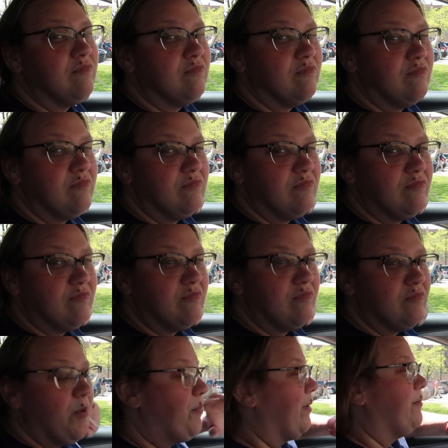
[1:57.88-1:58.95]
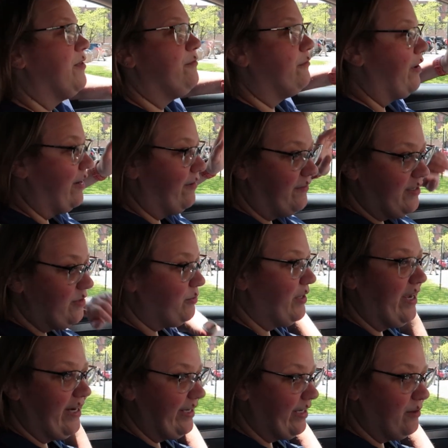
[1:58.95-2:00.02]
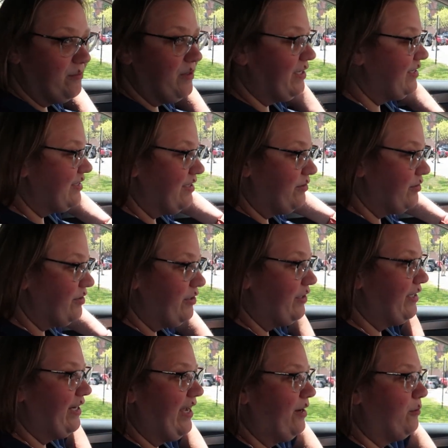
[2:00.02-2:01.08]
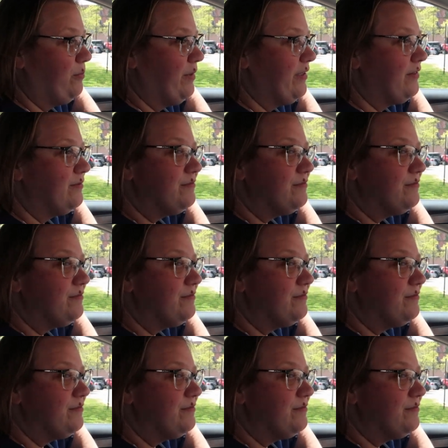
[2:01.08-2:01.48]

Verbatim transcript: weren't slowing down. The people in front uh, of us were hitting them because they couldn't help it.